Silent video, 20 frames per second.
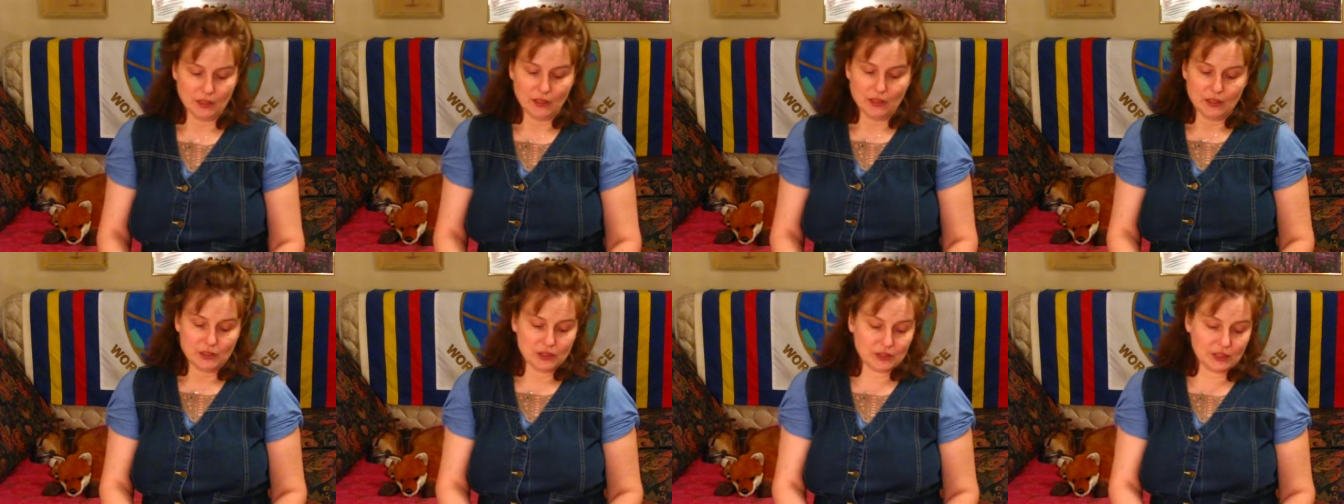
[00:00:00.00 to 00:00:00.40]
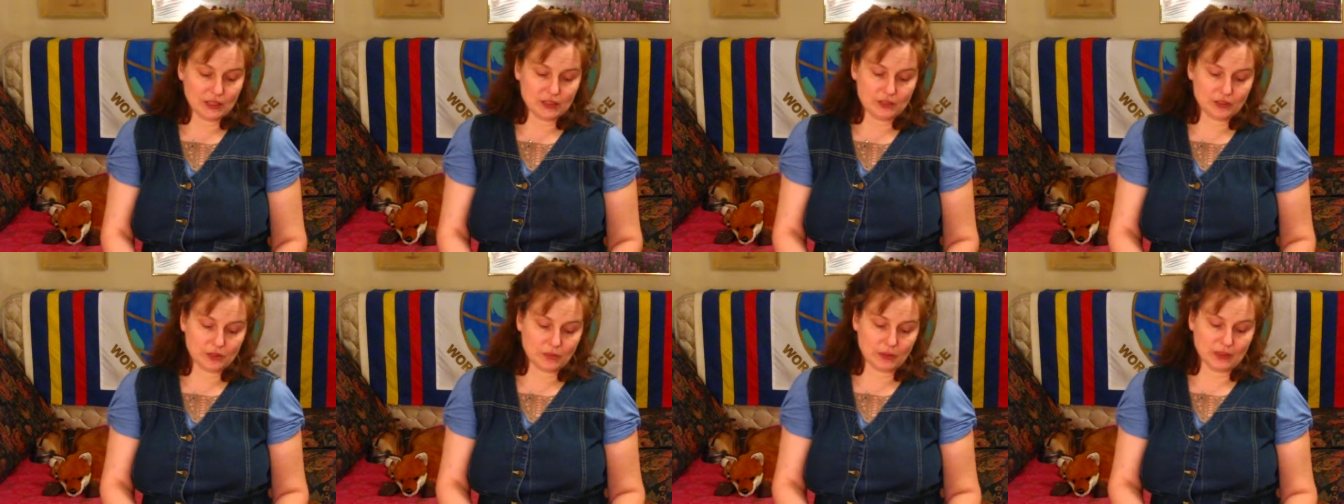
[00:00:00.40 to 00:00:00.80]

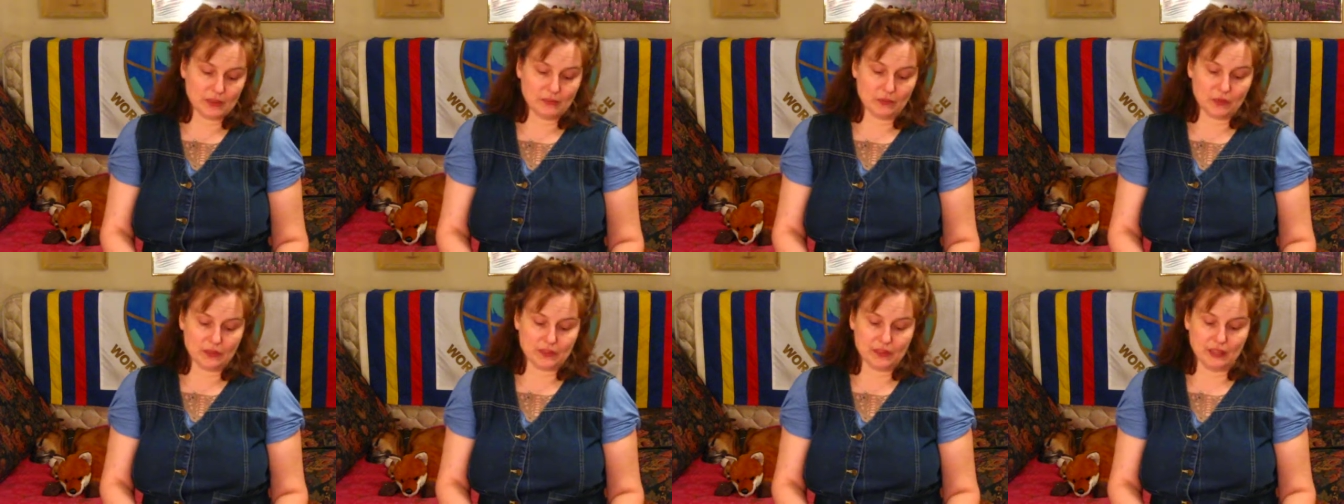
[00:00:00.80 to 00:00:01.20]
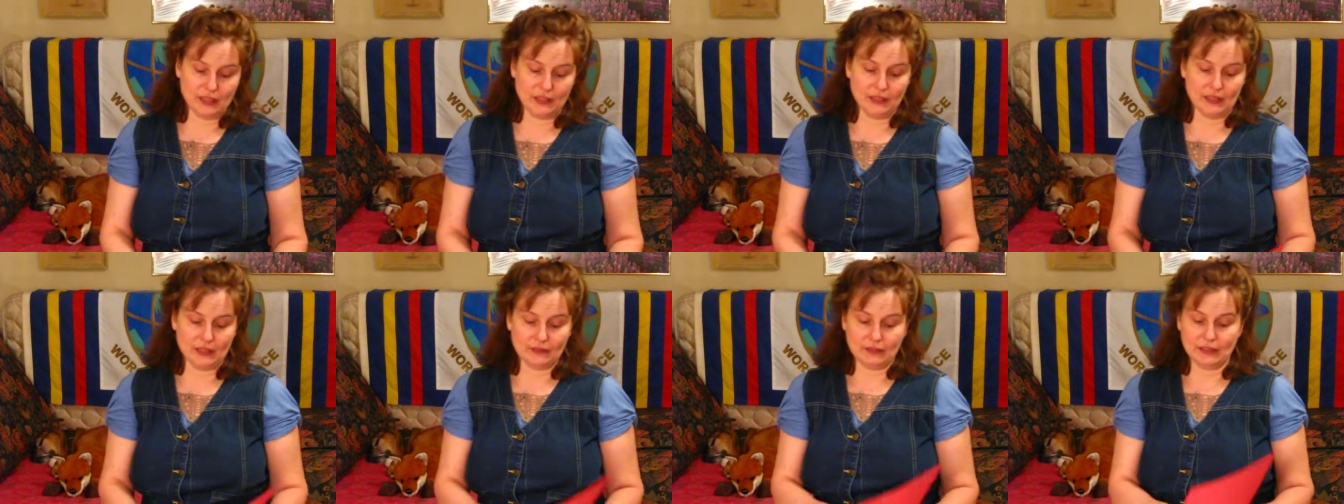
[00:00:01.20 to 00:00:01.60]
Since
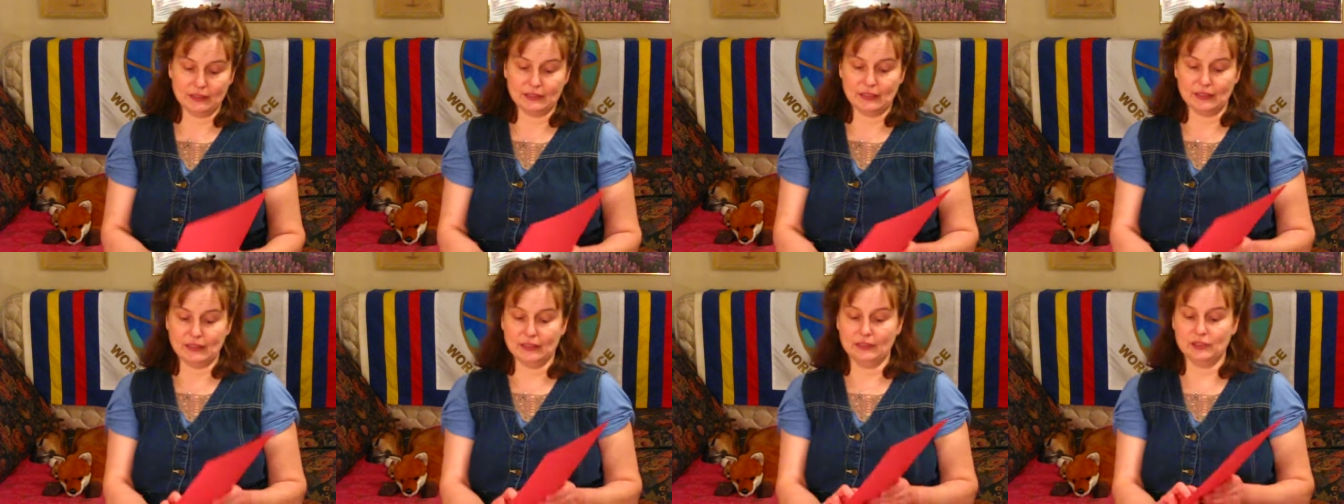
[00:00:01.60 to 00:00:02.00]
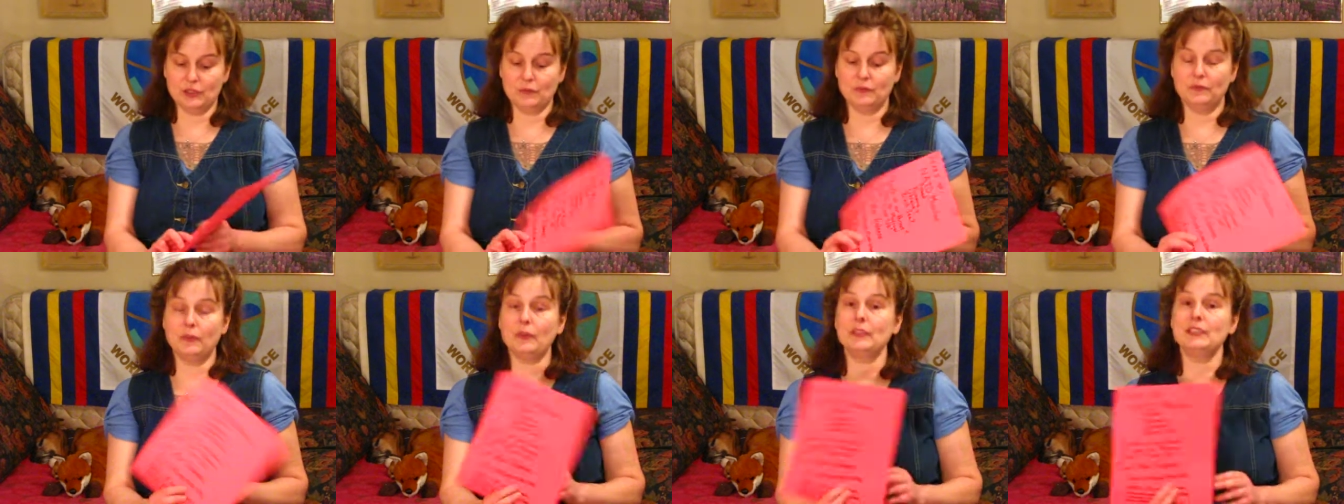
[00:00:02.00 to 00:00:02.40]
2014, I write down here,
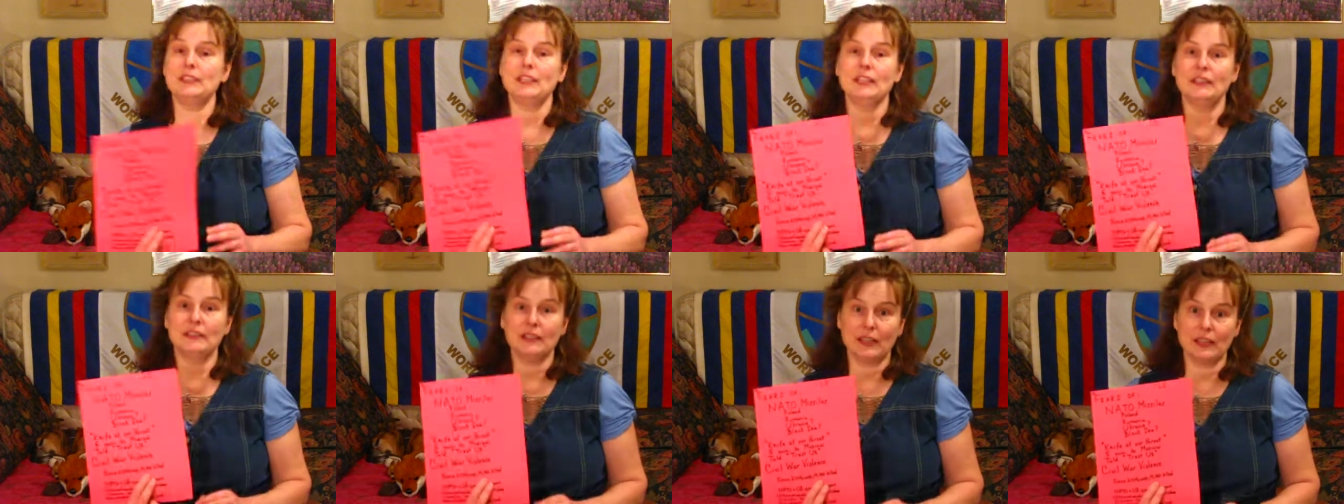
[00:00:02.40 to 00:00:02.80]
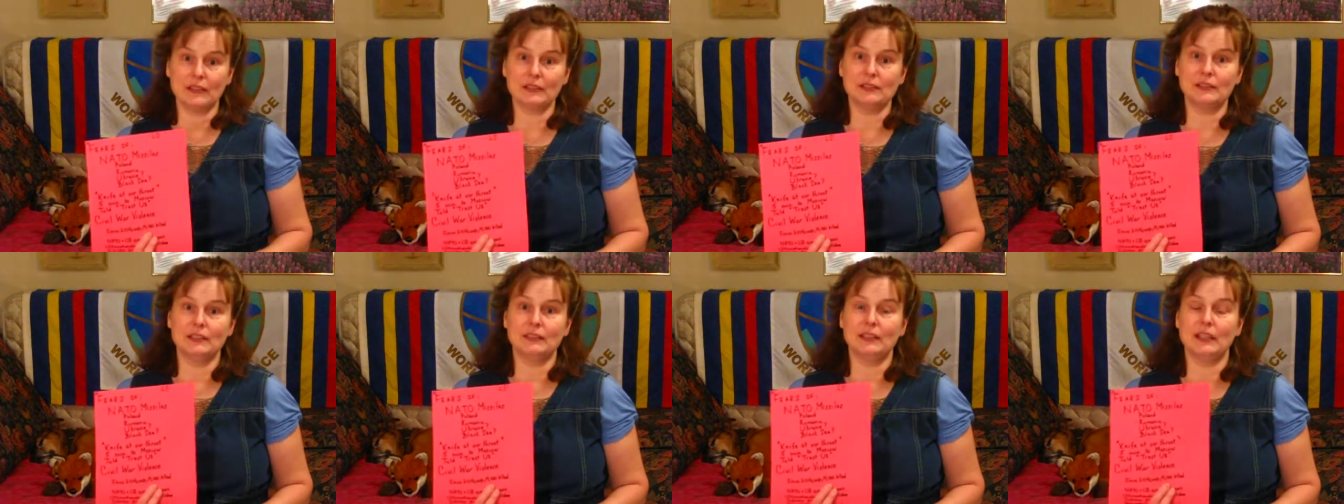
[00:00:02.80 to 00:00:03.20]

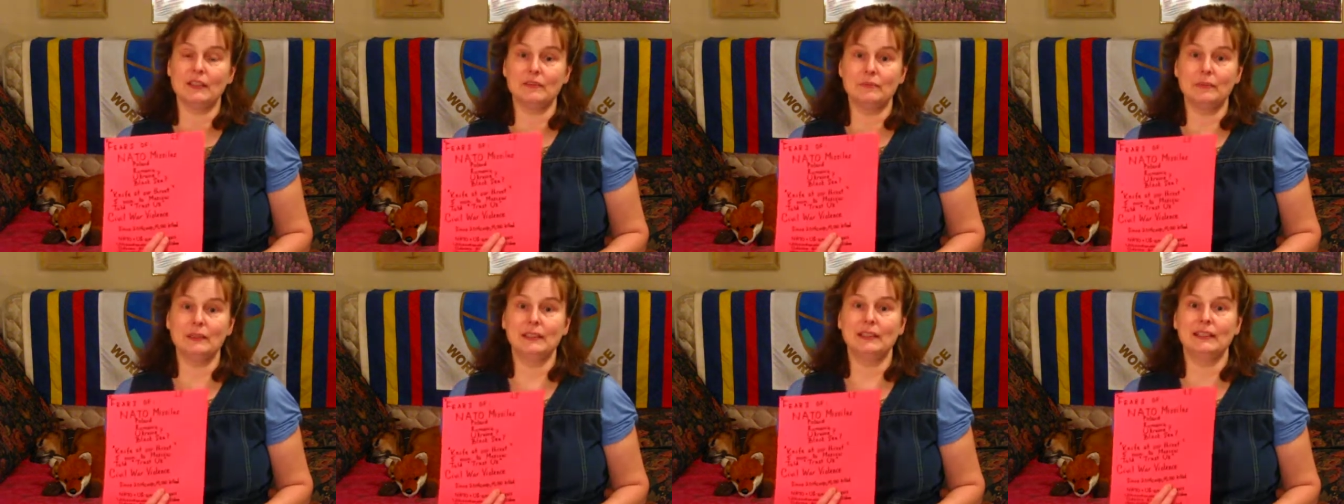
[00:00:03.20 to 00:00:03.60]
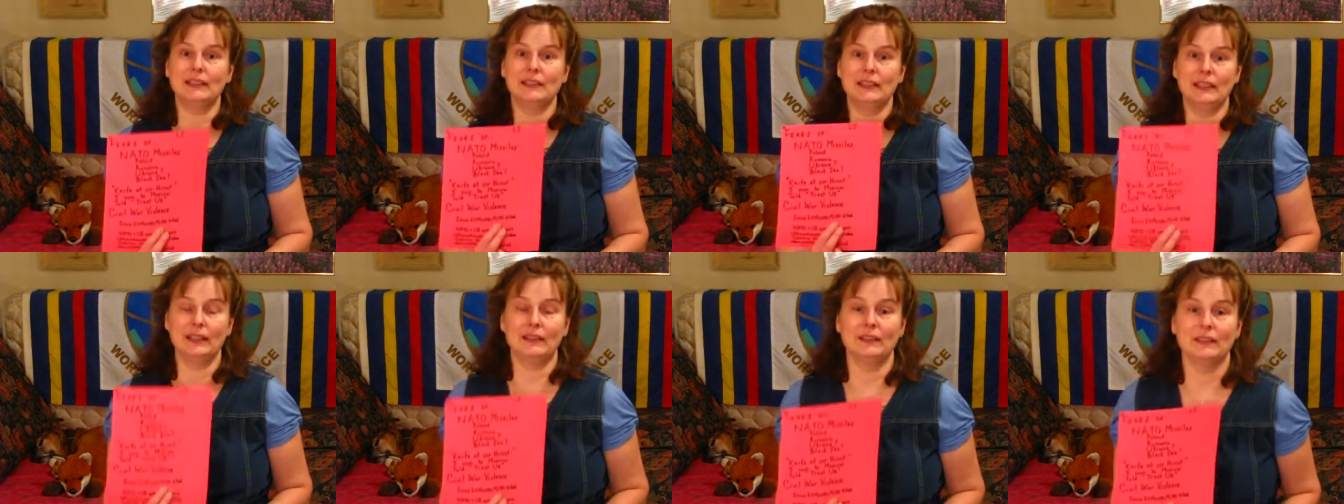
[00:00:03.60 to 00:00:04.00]
14,000 have been
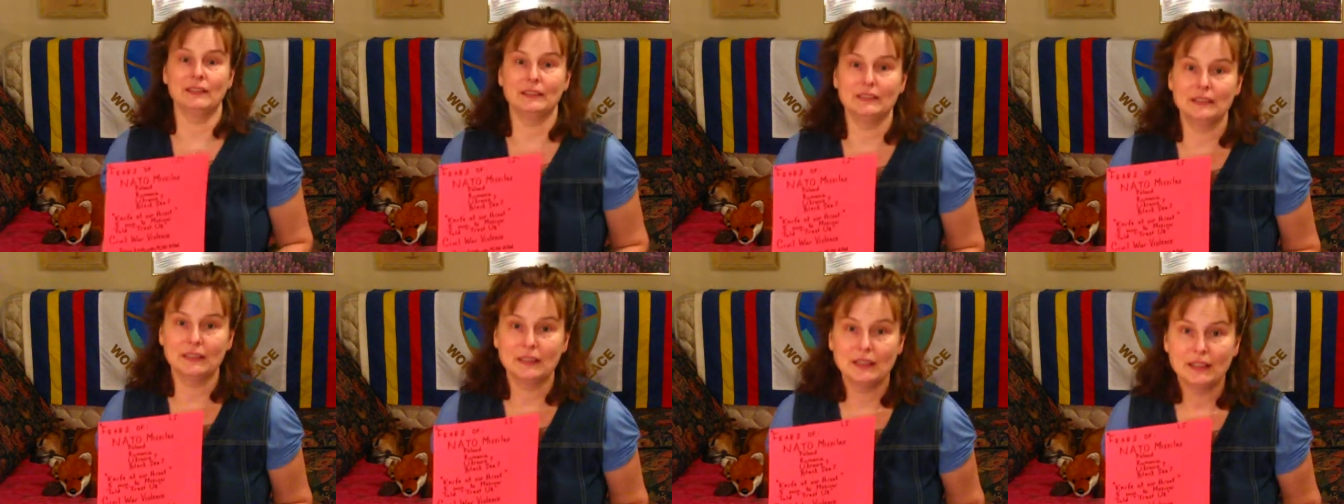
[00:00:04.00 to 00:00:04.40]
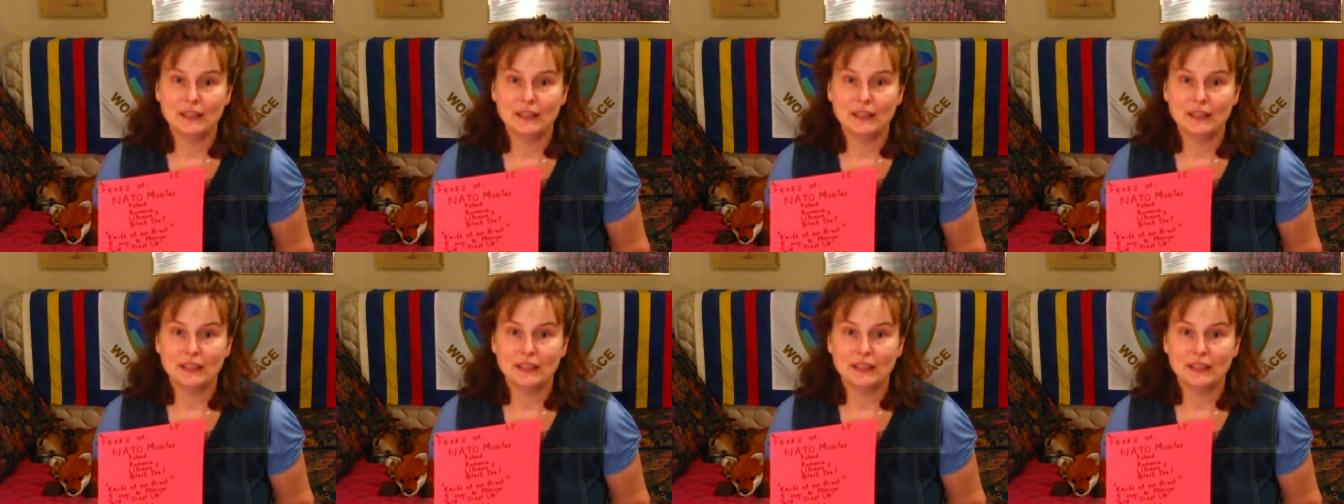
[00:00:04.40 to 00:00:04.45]
killed.